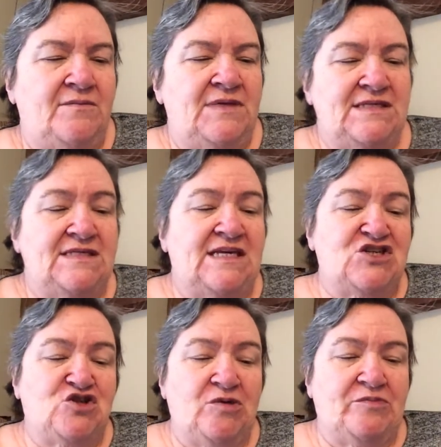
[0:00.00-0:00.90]
Mrs.
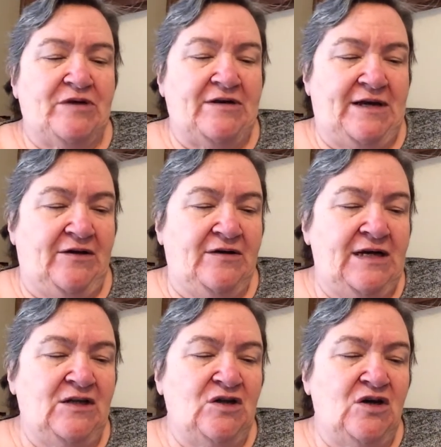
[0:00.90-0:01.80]
has short brown hair
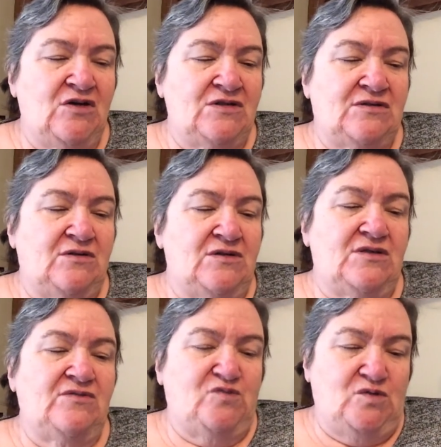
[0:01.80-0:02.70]
and long
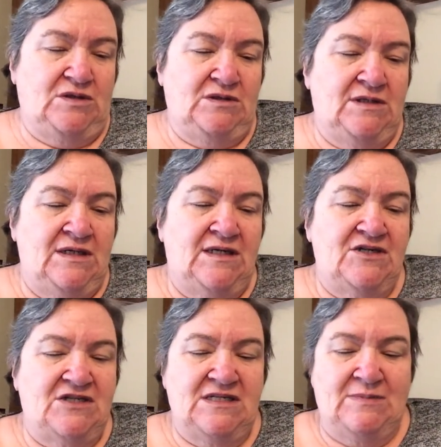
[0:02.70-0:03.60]
skirts of wool,
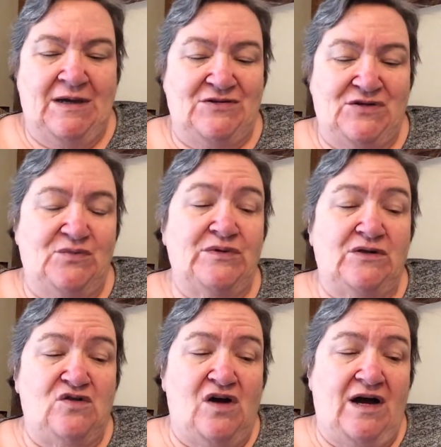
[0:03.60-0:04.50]
and she smiles a
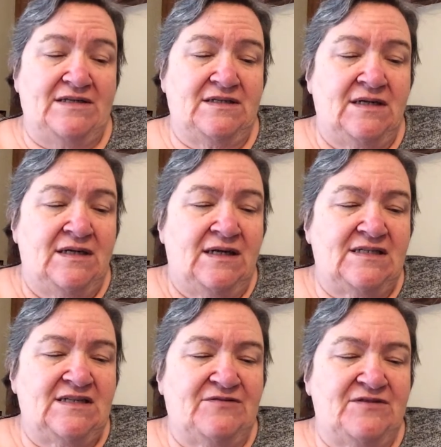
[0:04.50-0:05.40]
real lot,
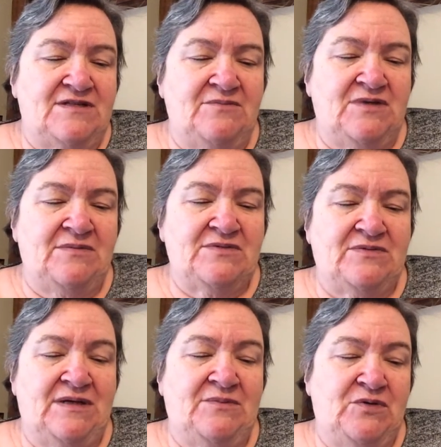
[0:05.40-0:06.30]
except for sometimes
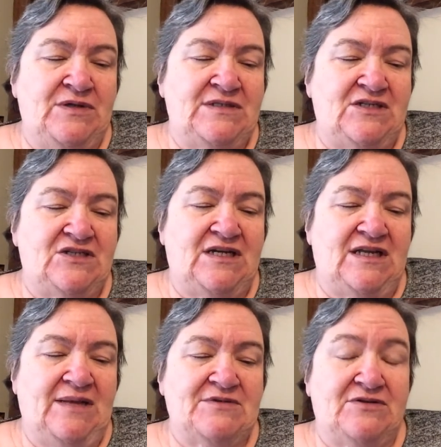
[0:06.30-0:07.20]
when I'm noisy she
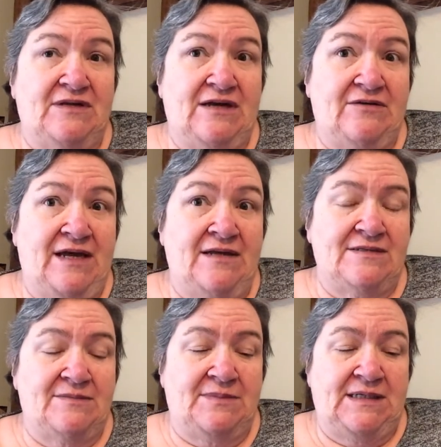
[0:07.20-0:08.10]
claps her loud
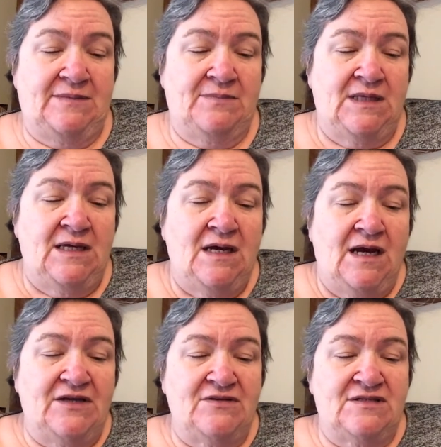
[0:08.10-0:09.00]
hands at me.
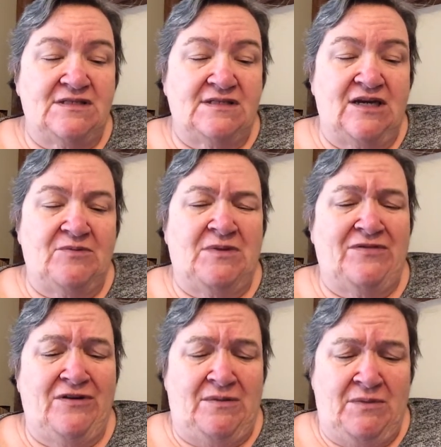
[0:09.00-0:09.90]
I used to scare me
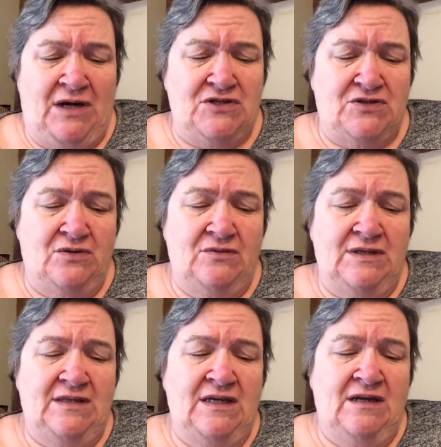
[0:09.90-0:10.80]
very much,
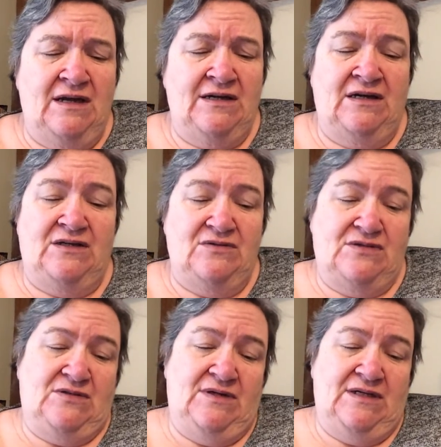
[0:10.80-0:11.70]
only then I got
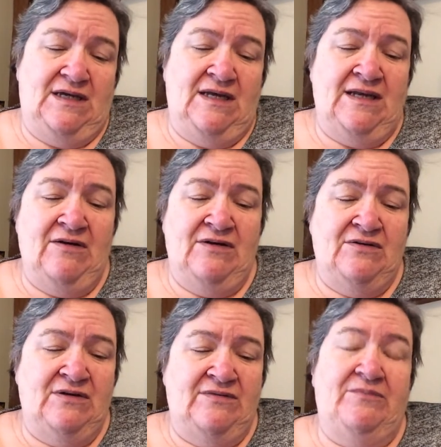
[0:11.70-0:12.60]
used to it, and now I
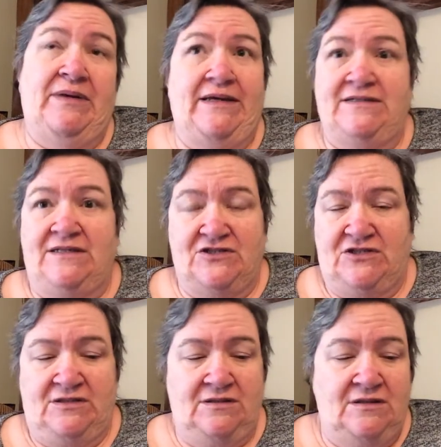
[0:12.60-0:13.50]
don't even pay
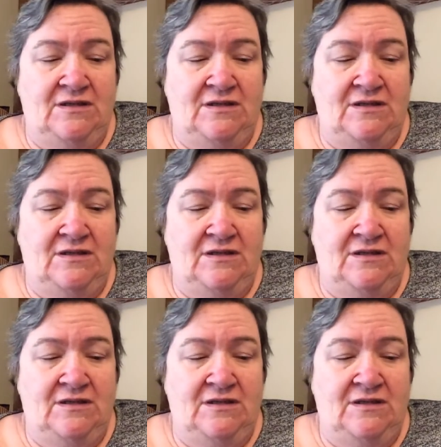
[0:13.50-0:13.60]
attention.